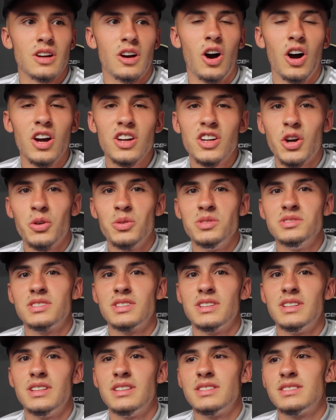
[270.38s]
I go into
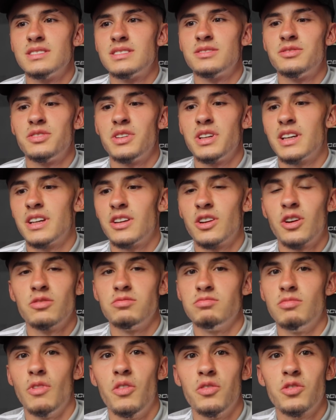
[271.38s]
this thinking
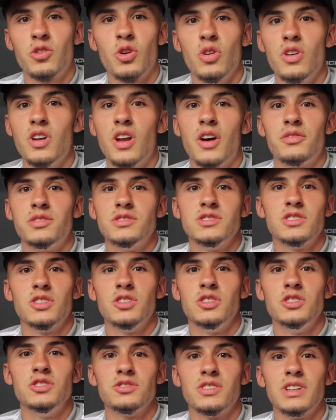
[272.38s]
I've got nothing to
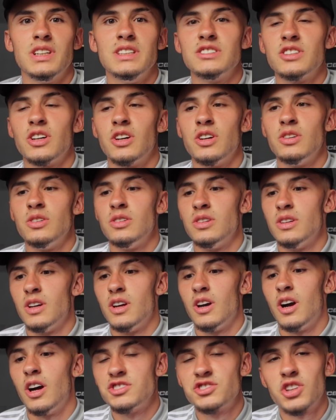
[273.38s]
lose really, so
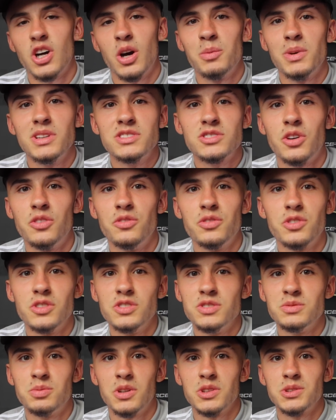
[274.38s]
I try and be as confident
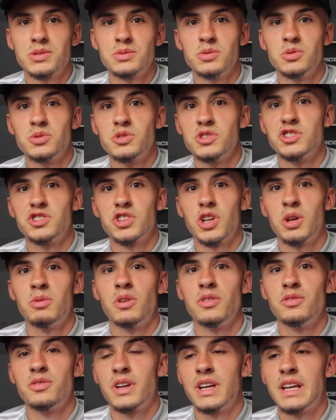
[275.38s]
as possible to show
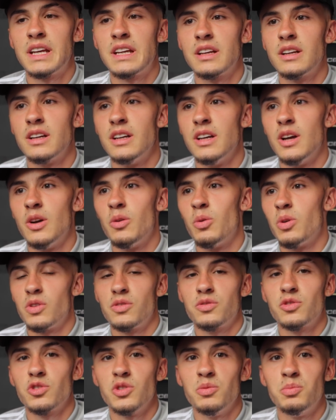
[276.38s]
my thing. When
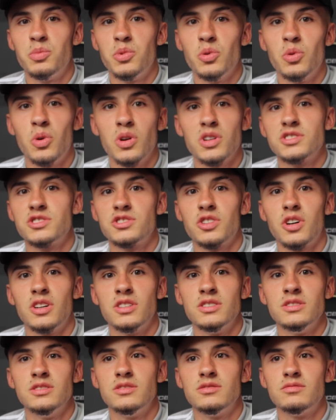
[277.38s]
I've got the ball, I just try
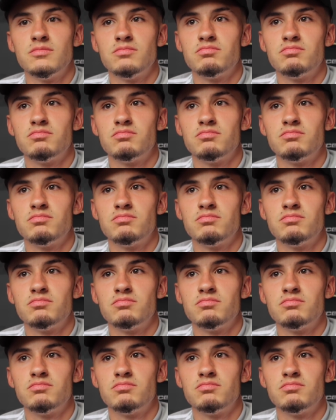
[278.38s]
and